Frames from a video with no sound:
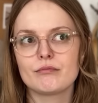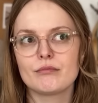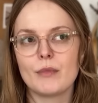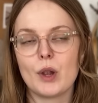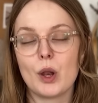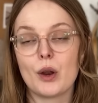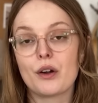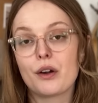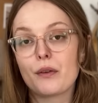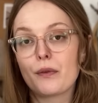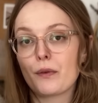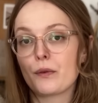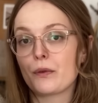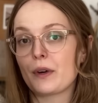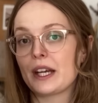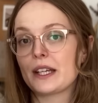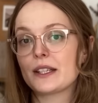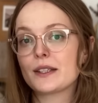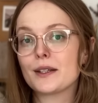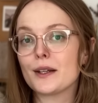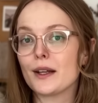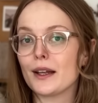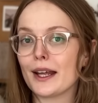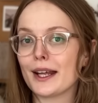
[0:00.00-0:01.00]
Lord of the
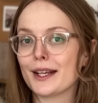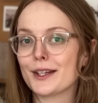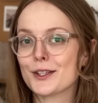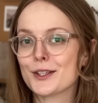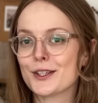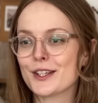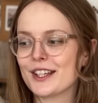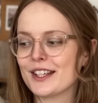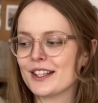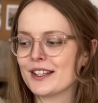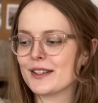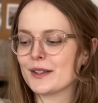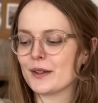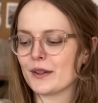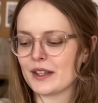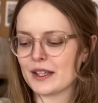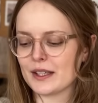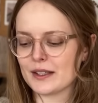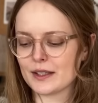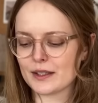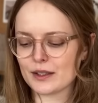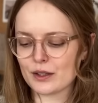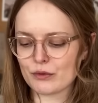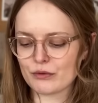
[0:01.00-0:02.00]
Rings collection. So
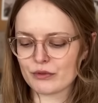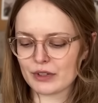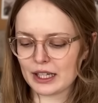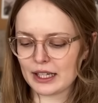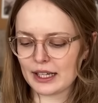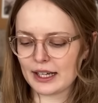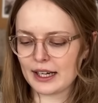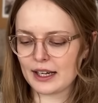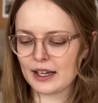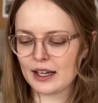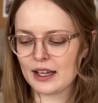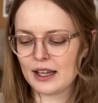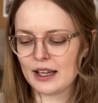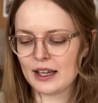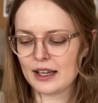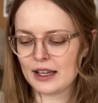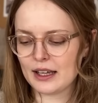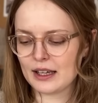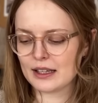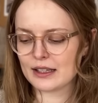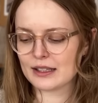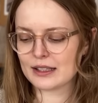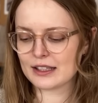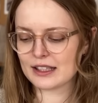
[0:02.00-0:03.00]
this is a really
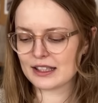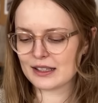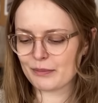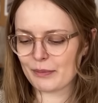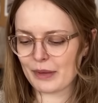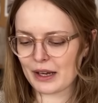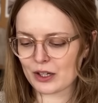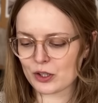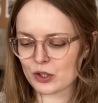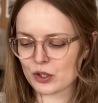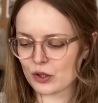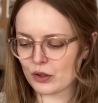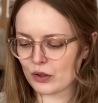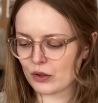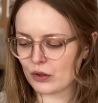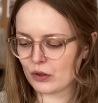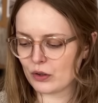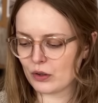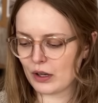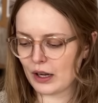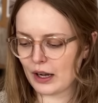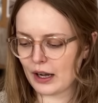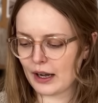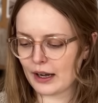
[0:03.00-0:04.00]

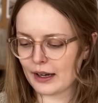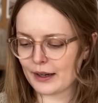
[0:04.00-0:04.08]
special